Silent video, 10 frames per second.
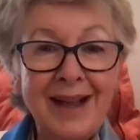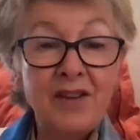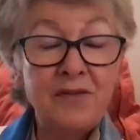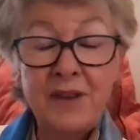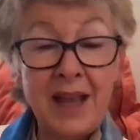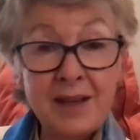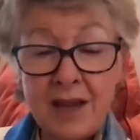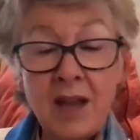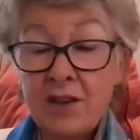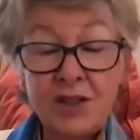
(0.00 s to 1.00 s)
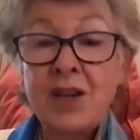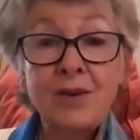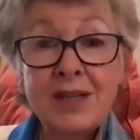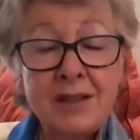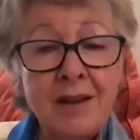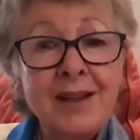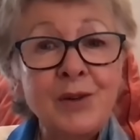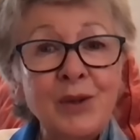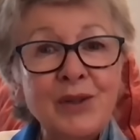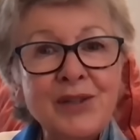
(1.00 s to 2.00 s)
flares, solar
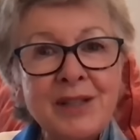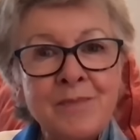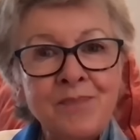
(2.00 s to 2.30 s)
cycles,